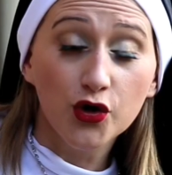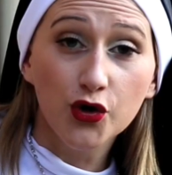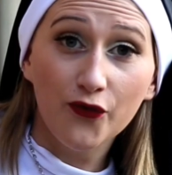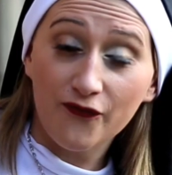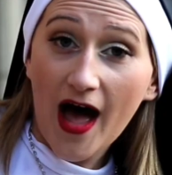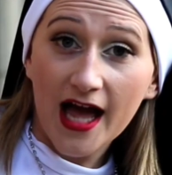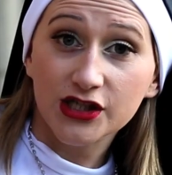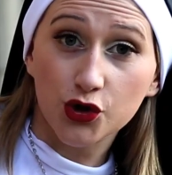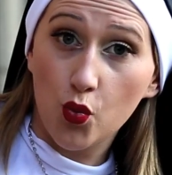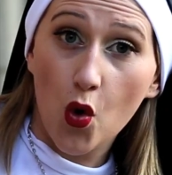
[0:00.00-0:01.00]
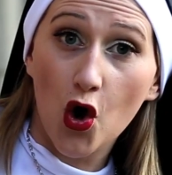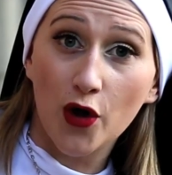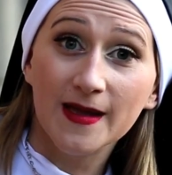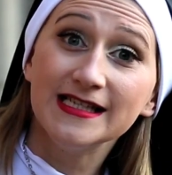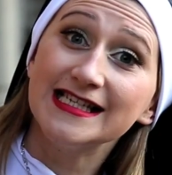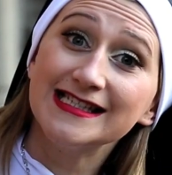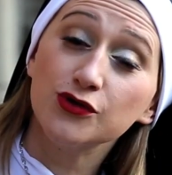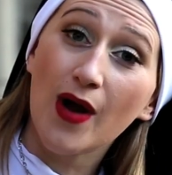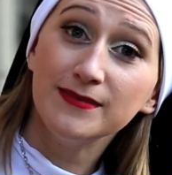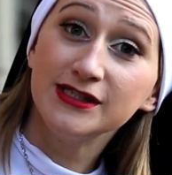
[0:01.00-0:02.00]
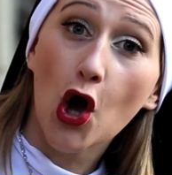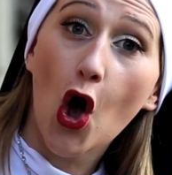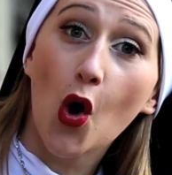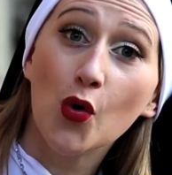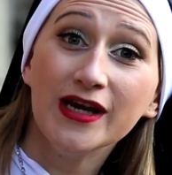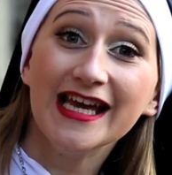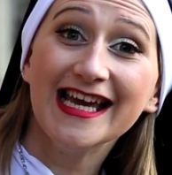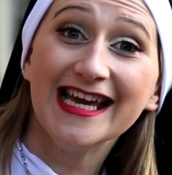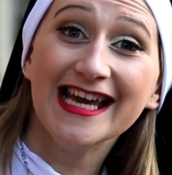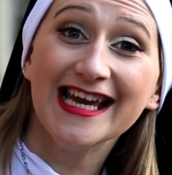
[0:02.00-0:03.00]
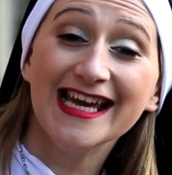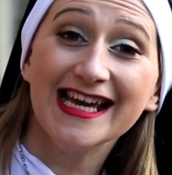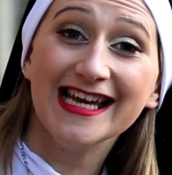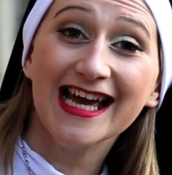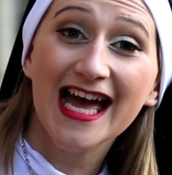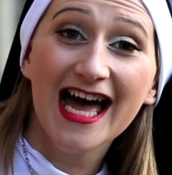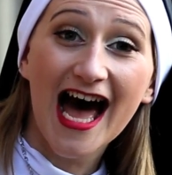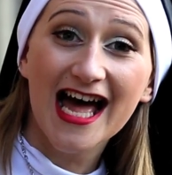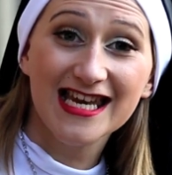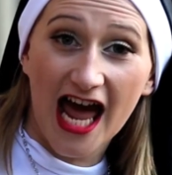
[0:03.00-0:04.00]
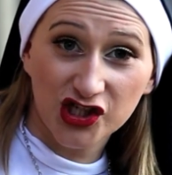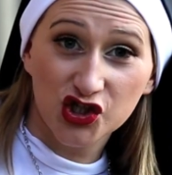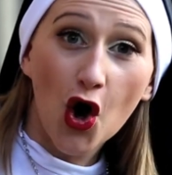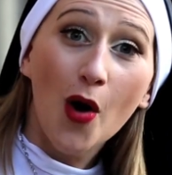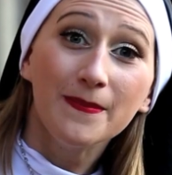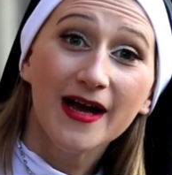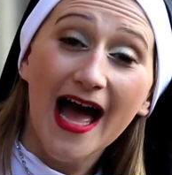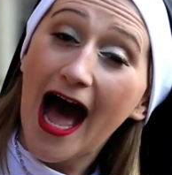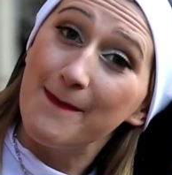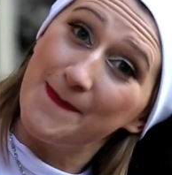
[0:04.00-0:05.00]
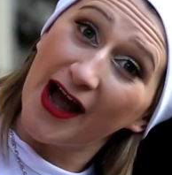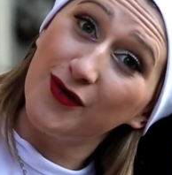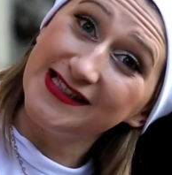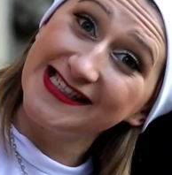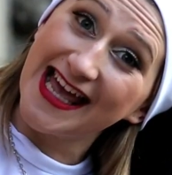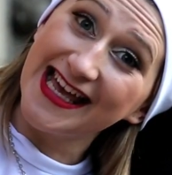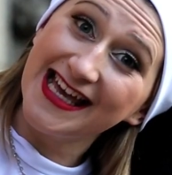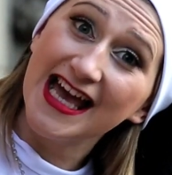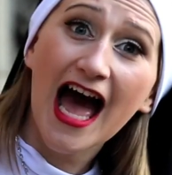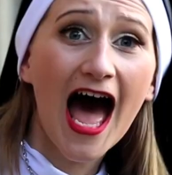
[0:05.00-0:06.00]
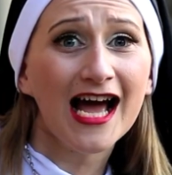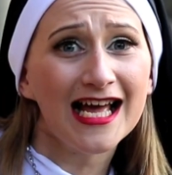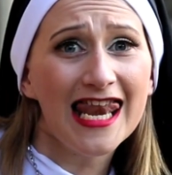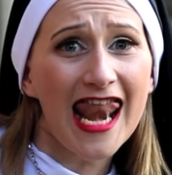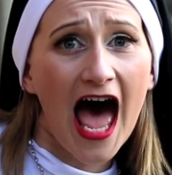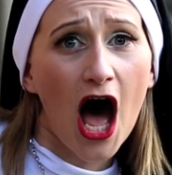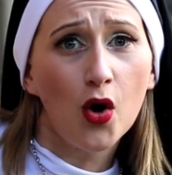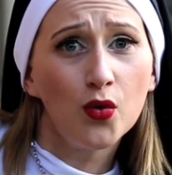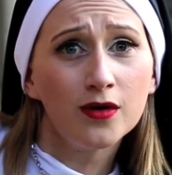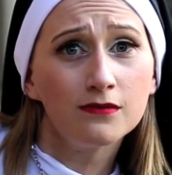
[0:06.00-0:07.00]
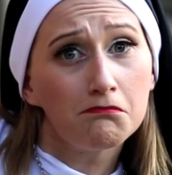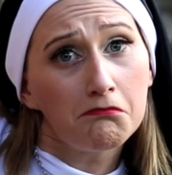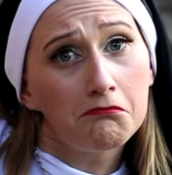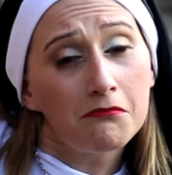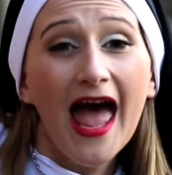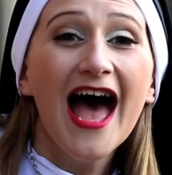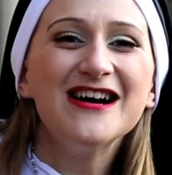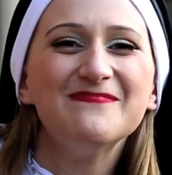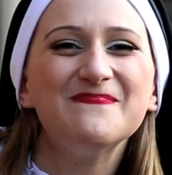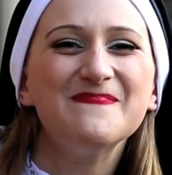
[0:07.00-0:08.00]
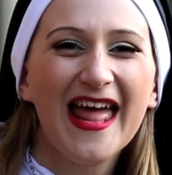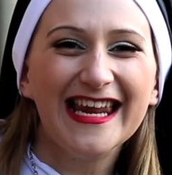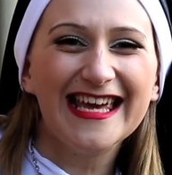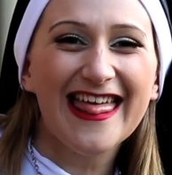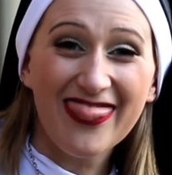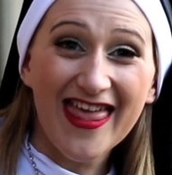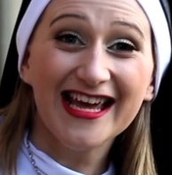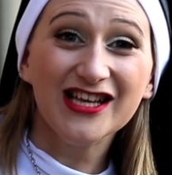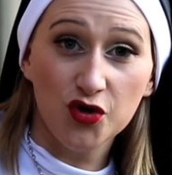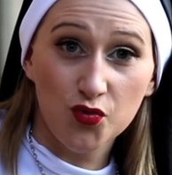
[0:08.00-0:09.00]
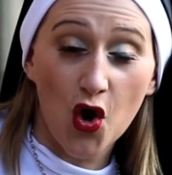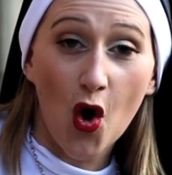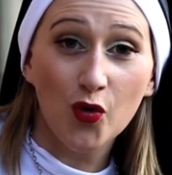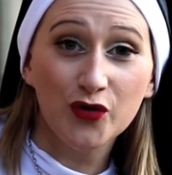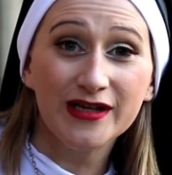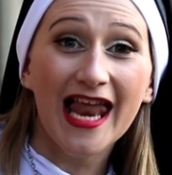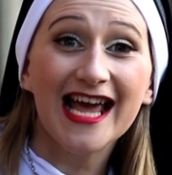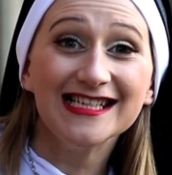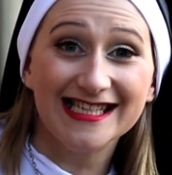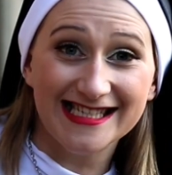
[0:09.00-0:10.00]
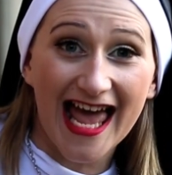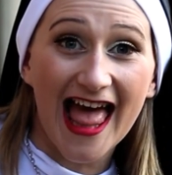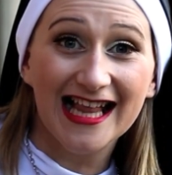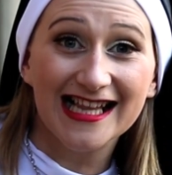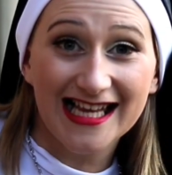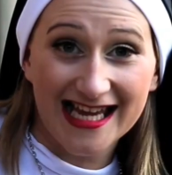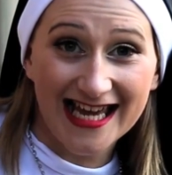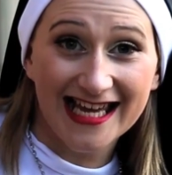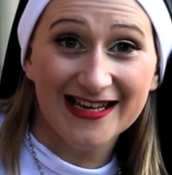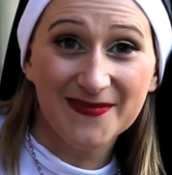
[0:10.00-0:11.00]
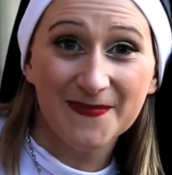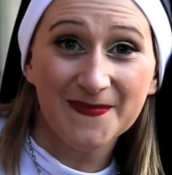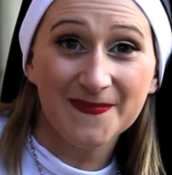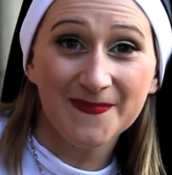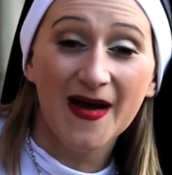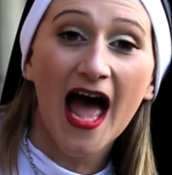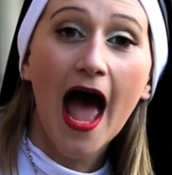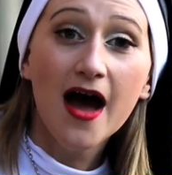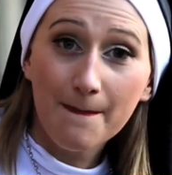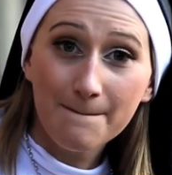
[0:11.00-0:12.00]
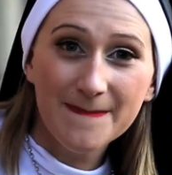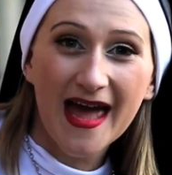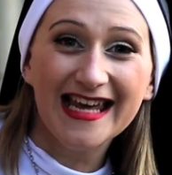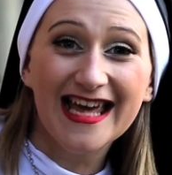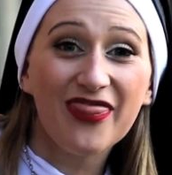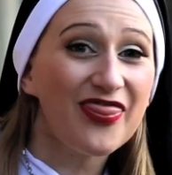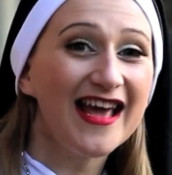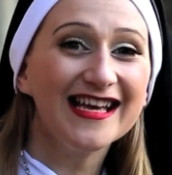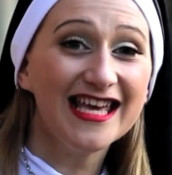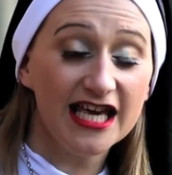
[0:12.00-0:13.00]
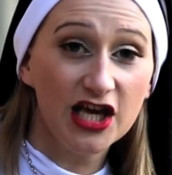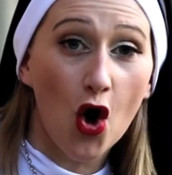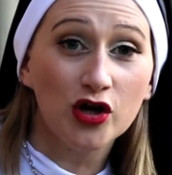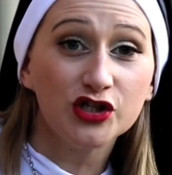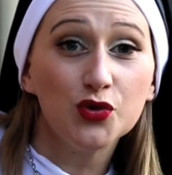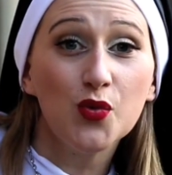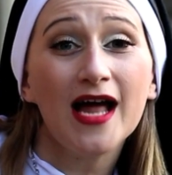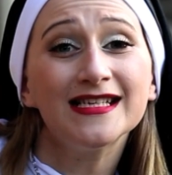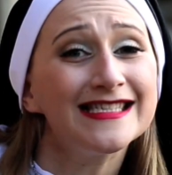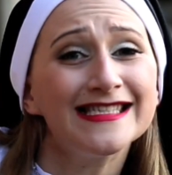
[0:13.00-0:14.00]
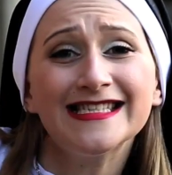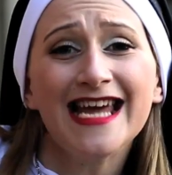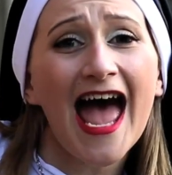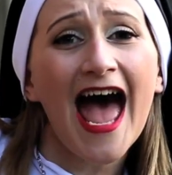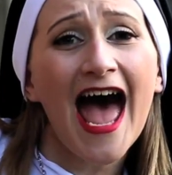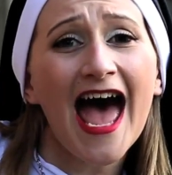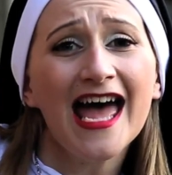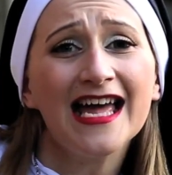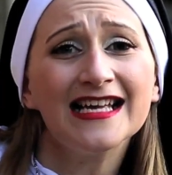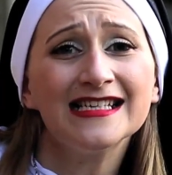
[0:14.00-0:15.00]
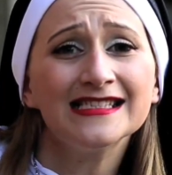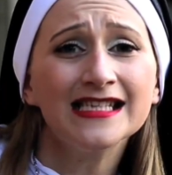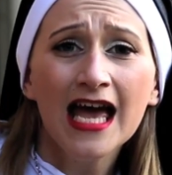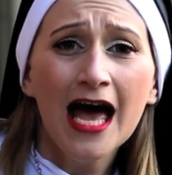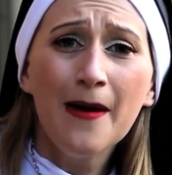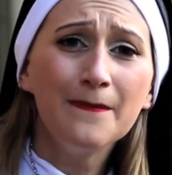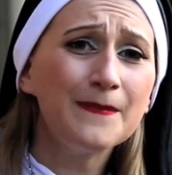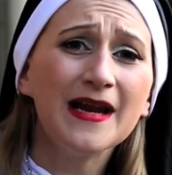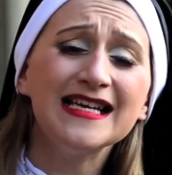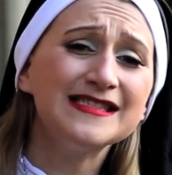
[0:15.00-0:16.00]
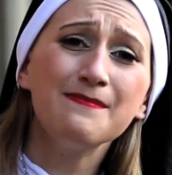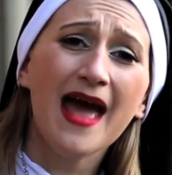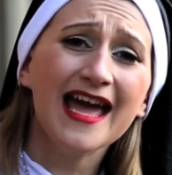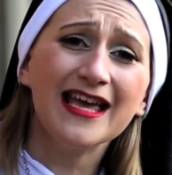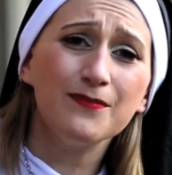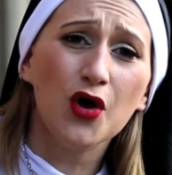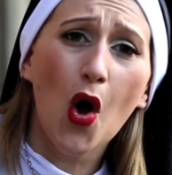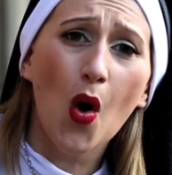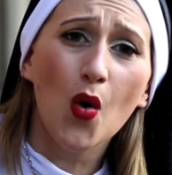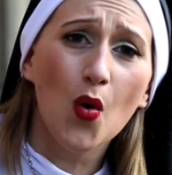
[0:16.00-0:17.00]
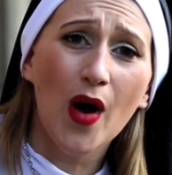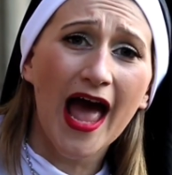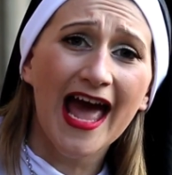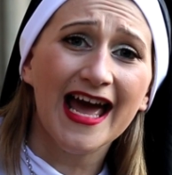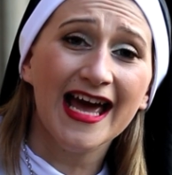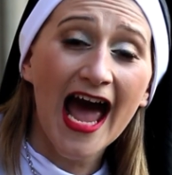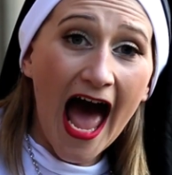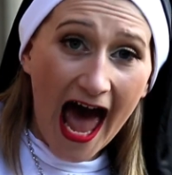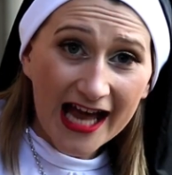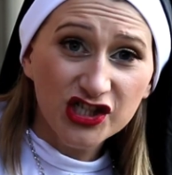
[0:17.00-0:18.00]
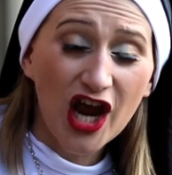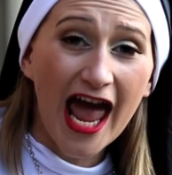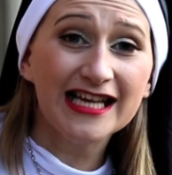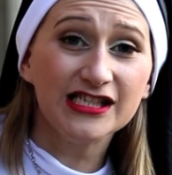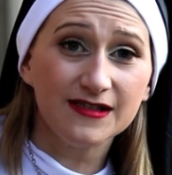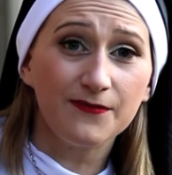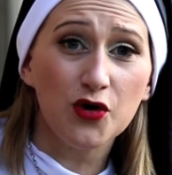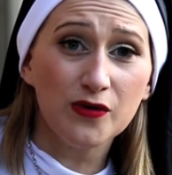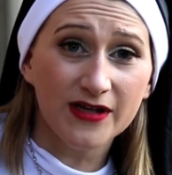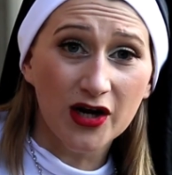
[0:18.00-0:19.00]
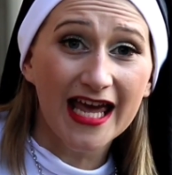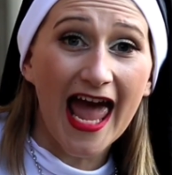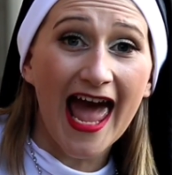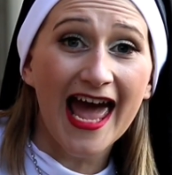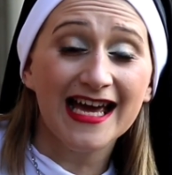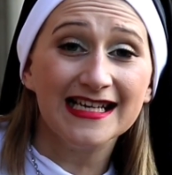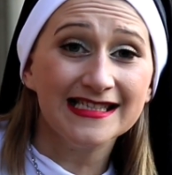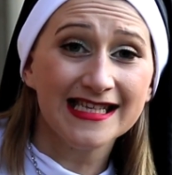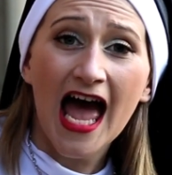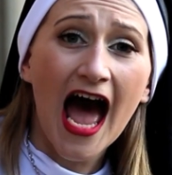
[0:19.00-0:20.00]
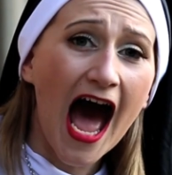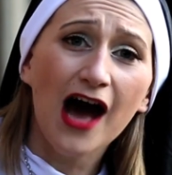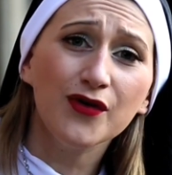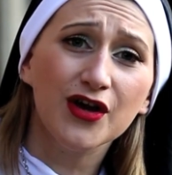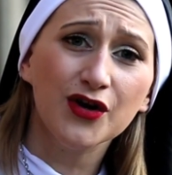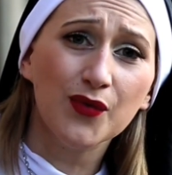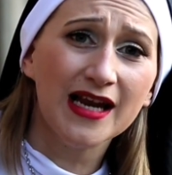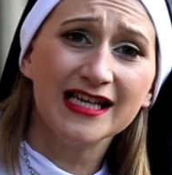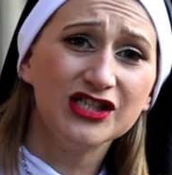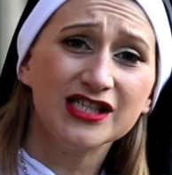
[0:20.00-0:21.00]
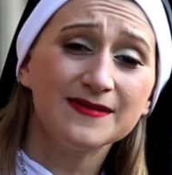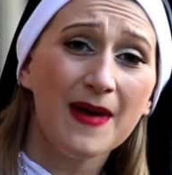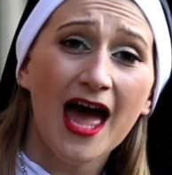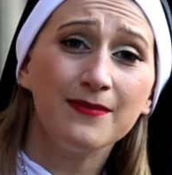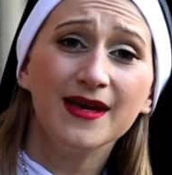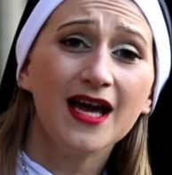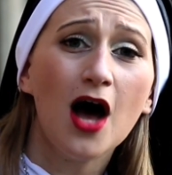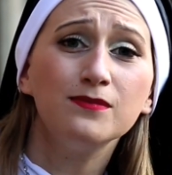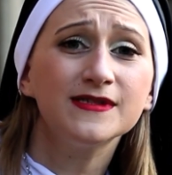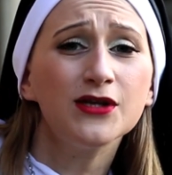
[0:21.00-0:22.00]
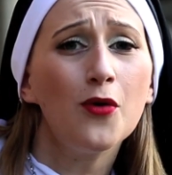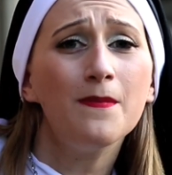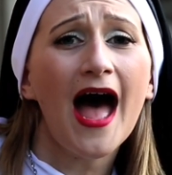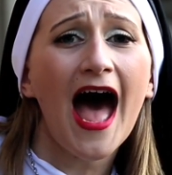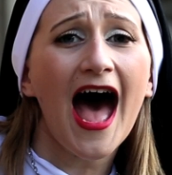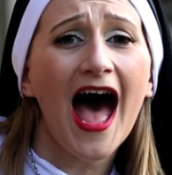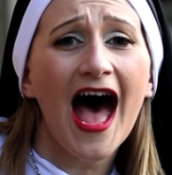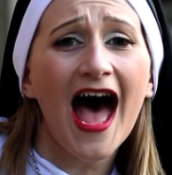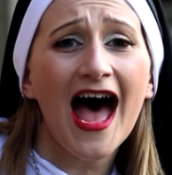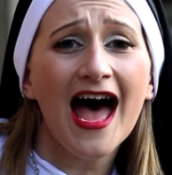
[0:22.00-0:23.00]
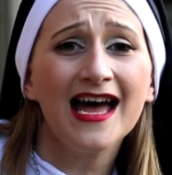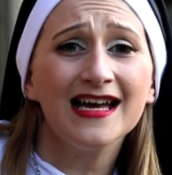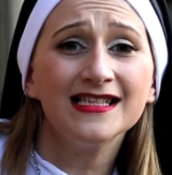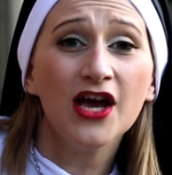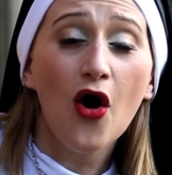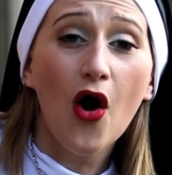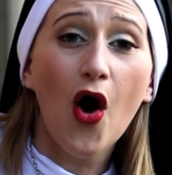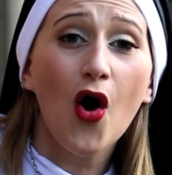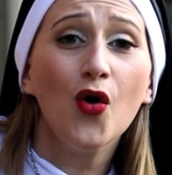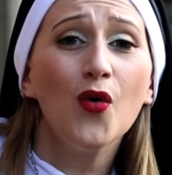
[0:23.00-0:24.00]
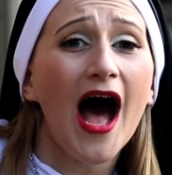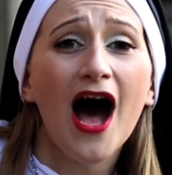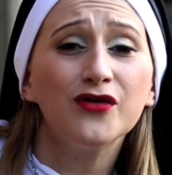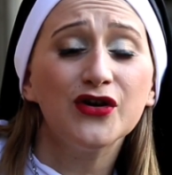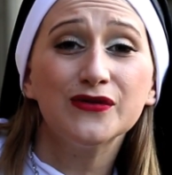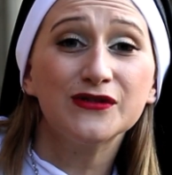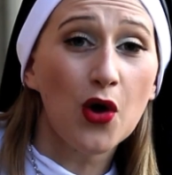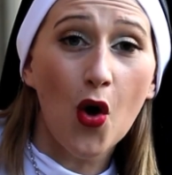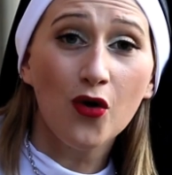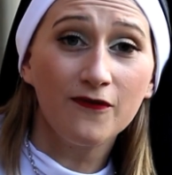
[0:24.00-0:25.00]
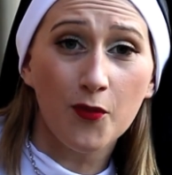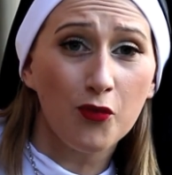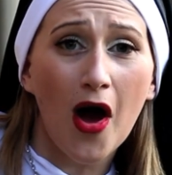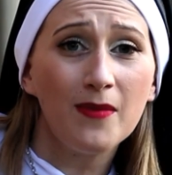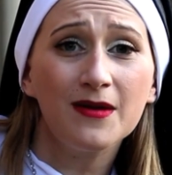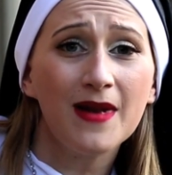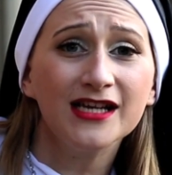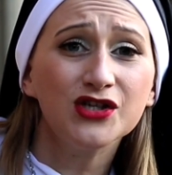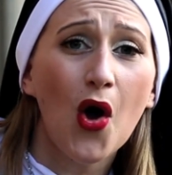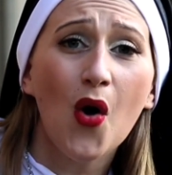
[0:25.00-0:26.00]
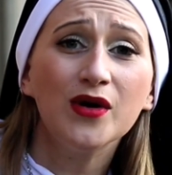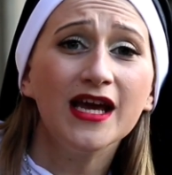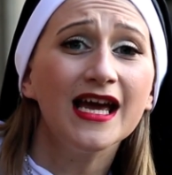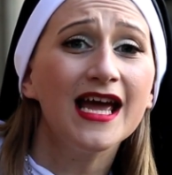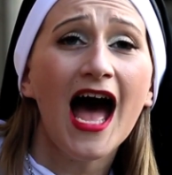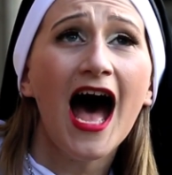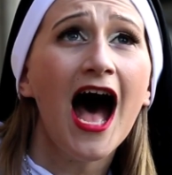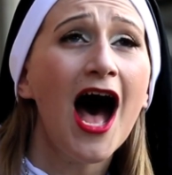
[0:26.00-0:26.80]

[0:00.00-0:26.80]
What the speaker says: How do you find a word that describes Tony? A nutjob, a backwards hick, a clown? Many a thing you know you'd like to tell him. Many a thing he ought to understand. Please make him go away and change his views on gays. How can a religious man become so bad? Oh, how do you solve a problem like Tony